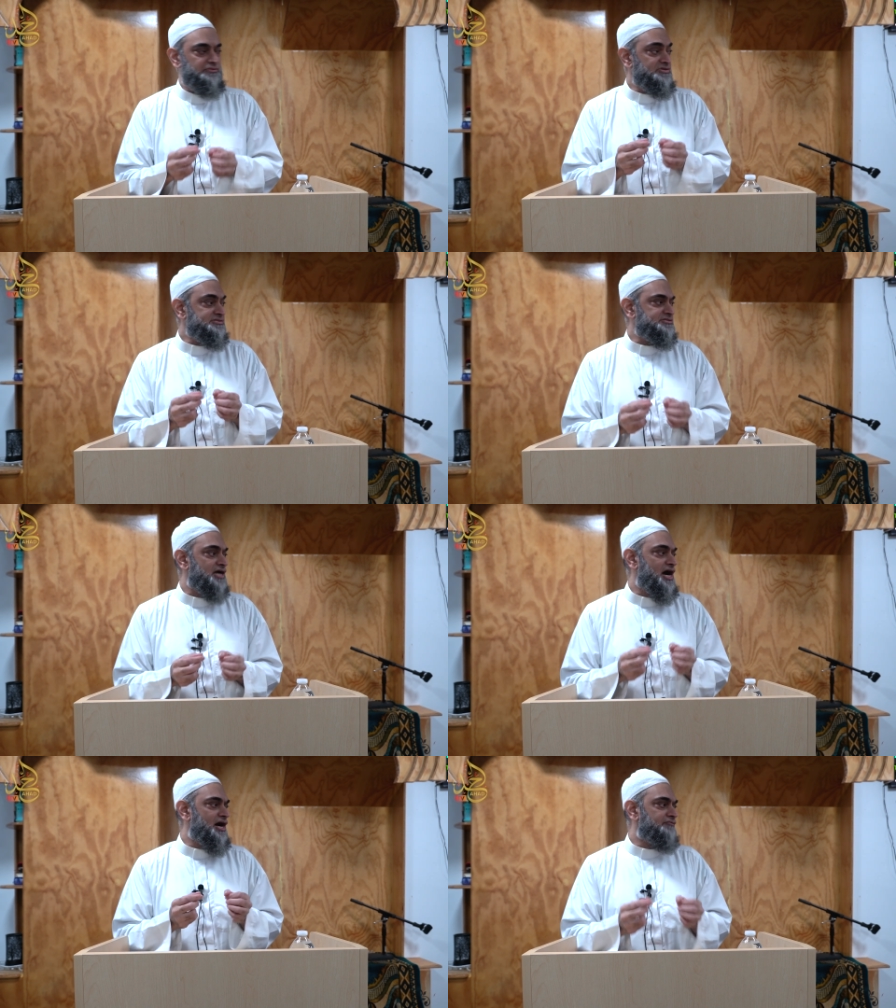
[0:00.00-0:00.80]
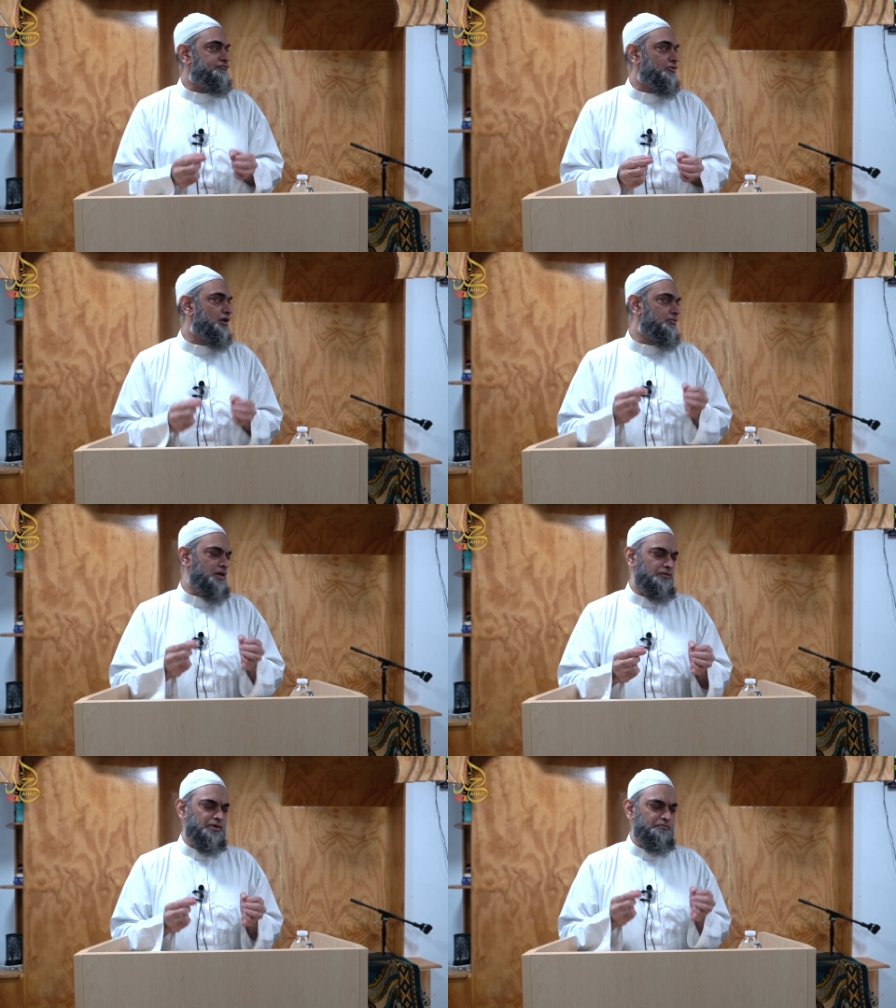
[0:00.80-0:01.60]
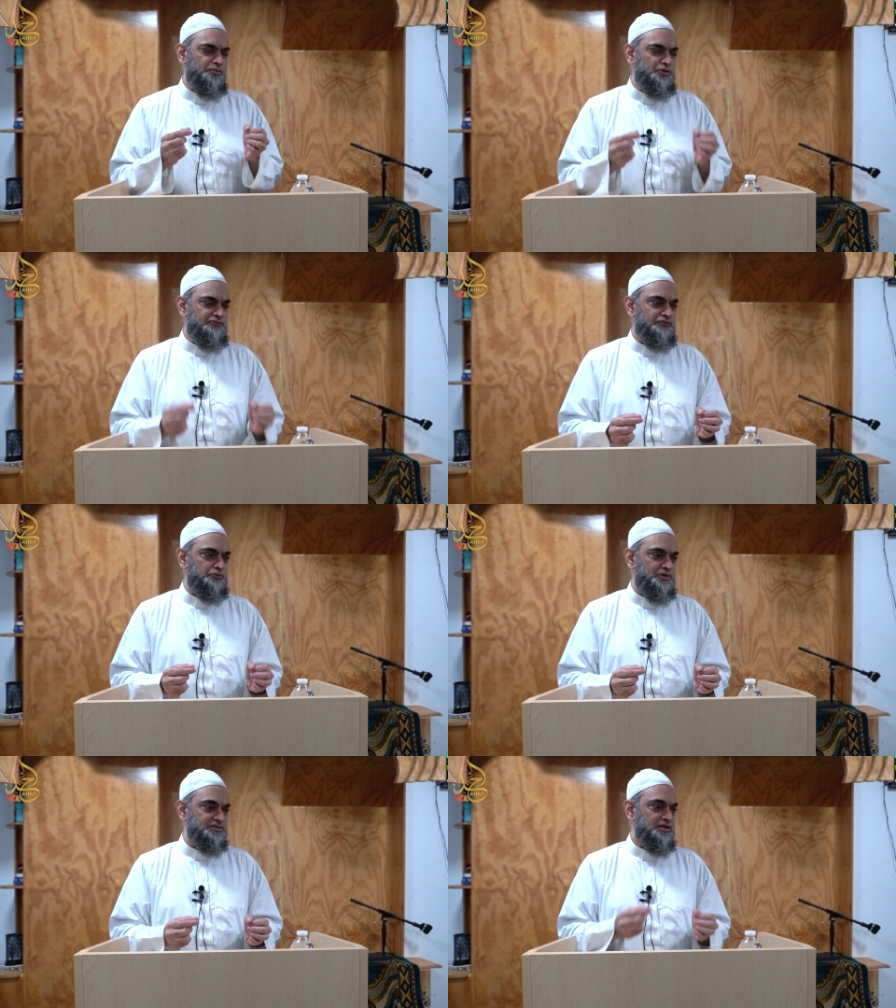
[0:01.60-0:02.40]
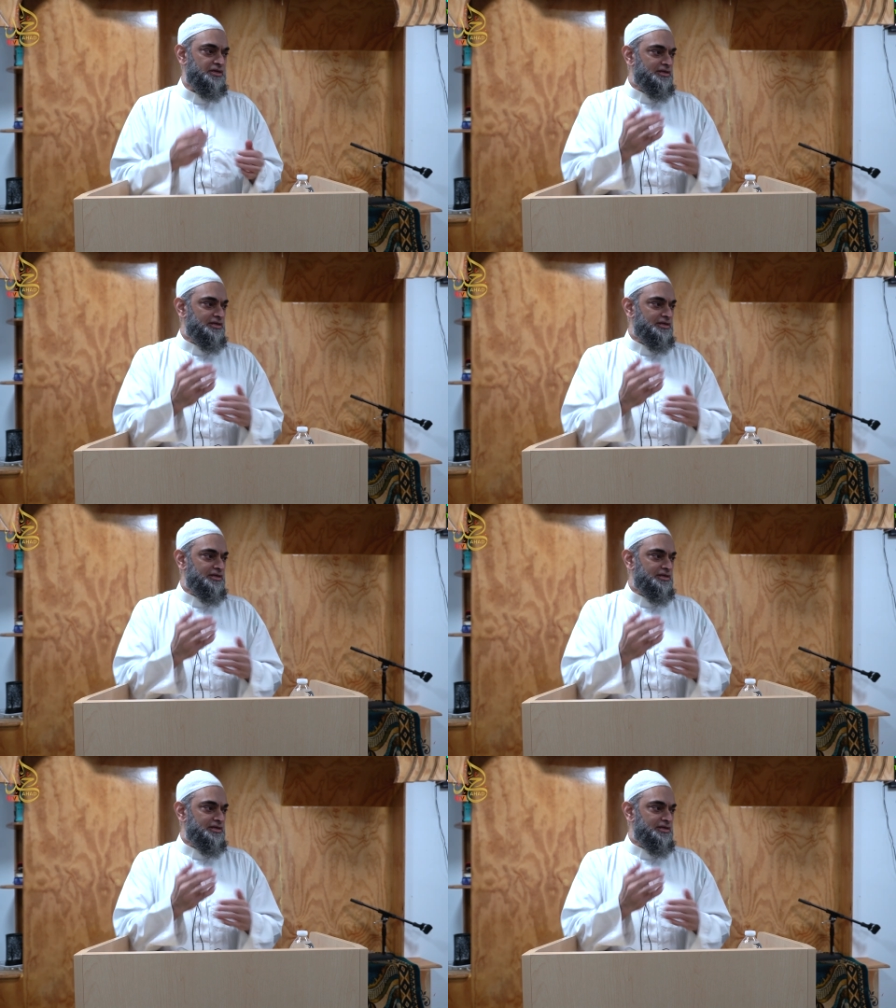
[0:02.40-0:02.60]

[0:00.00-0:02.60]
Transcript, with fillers: We start from our beautiful world.